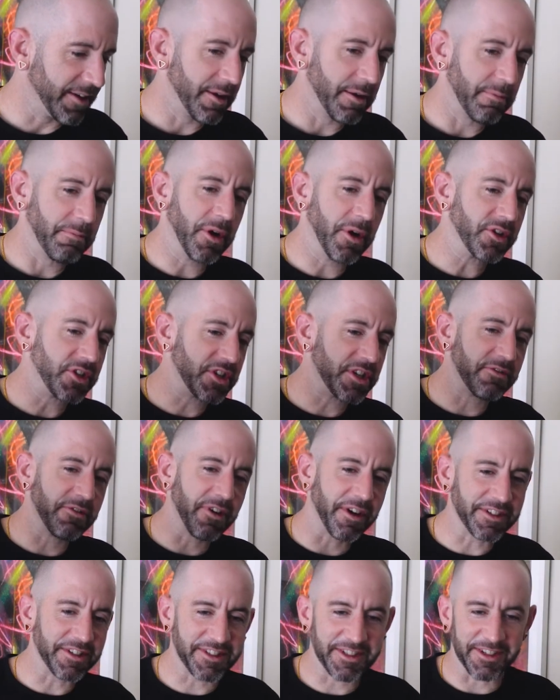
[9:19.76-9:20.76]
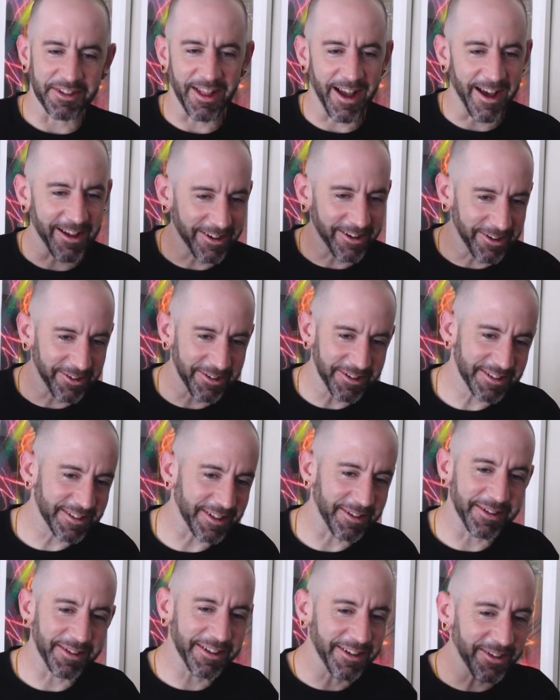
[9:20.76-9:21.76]
Mochi Runs Gelato or
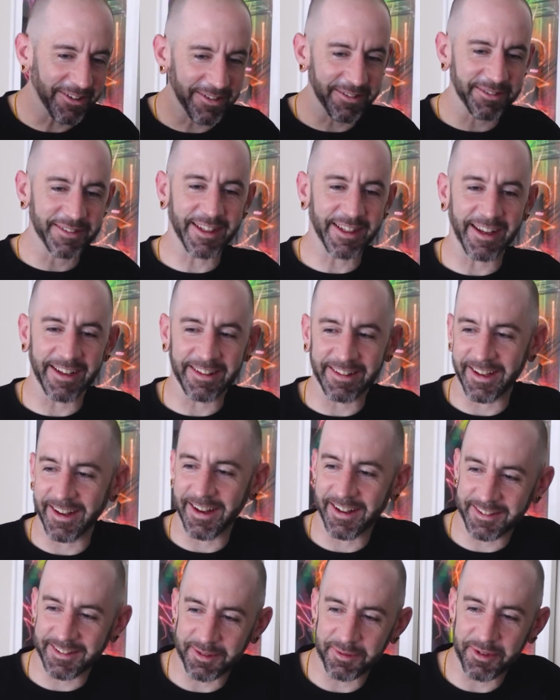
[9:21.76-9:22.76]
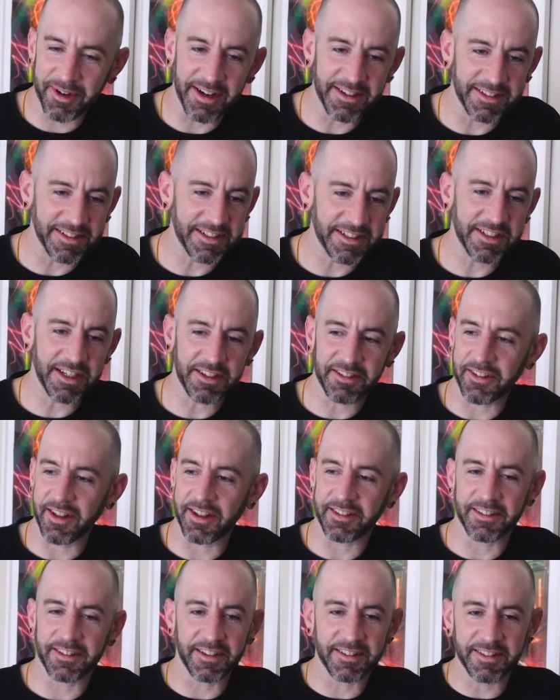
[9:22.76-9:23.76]
something. You know what I'm saying? They got some crazy shit. They're
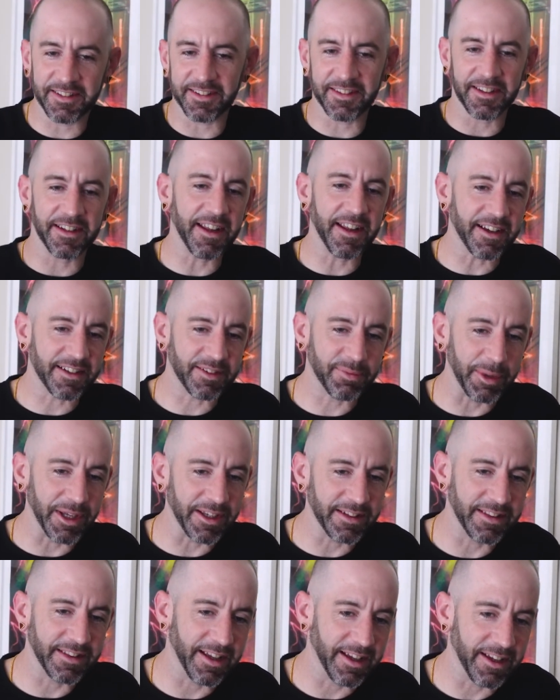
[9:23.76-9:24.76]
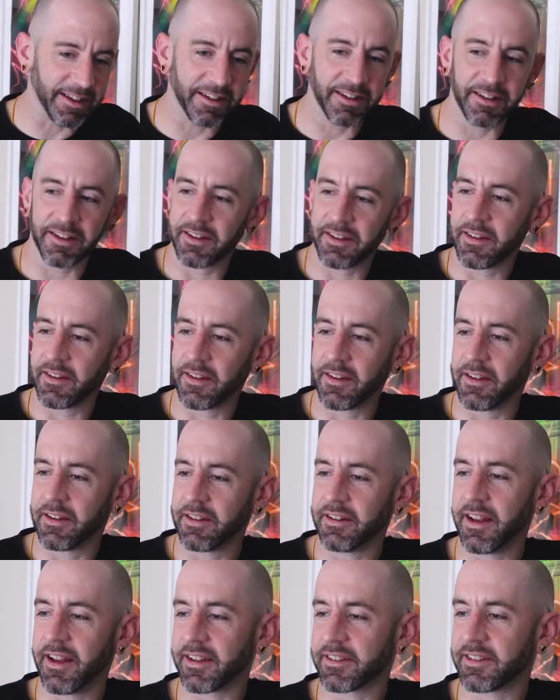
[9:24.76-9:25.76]
like, this is the next big thing.
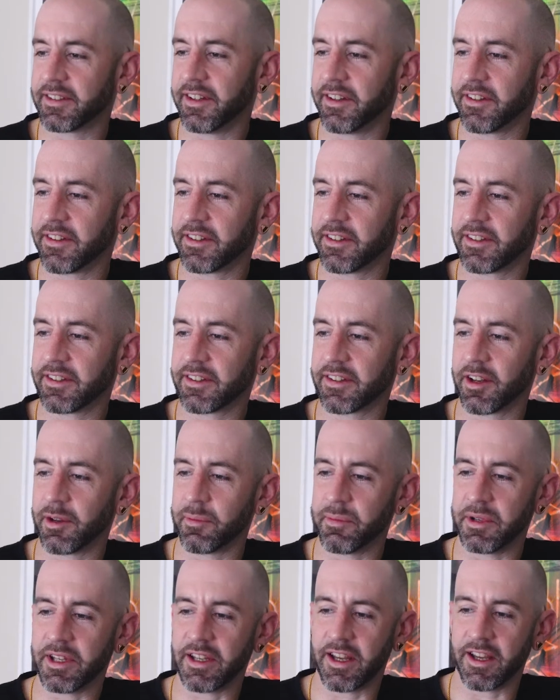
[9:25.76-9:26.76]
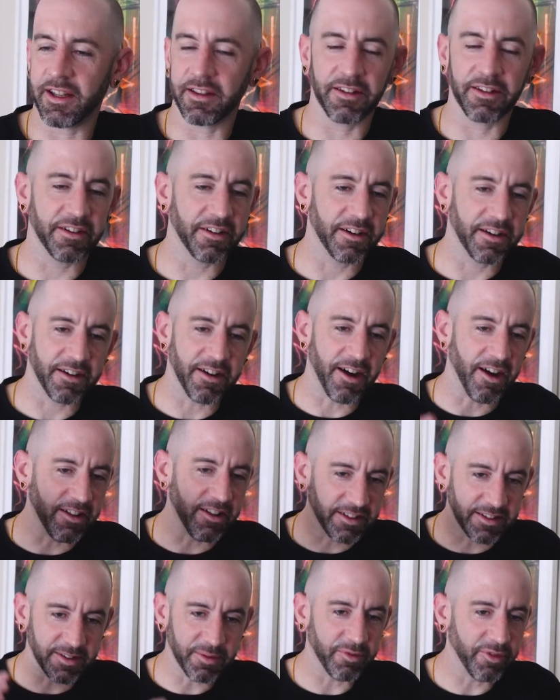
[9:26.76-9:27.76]
Next year, this is going to be it. And they're going to call
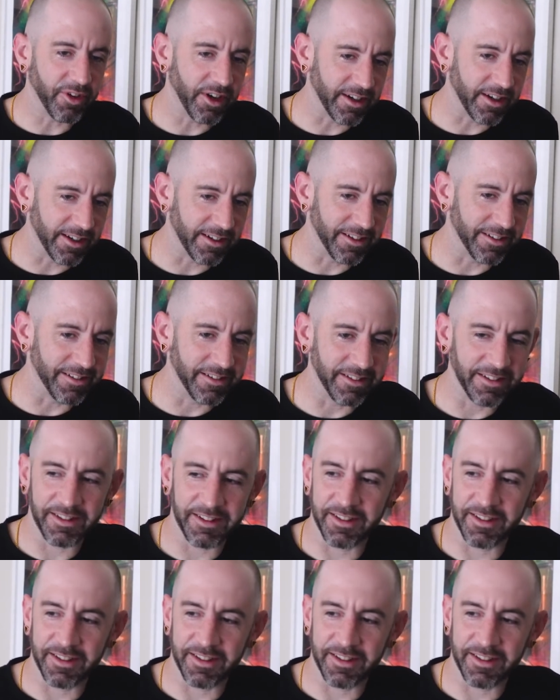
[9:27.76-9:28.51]
it some fucking,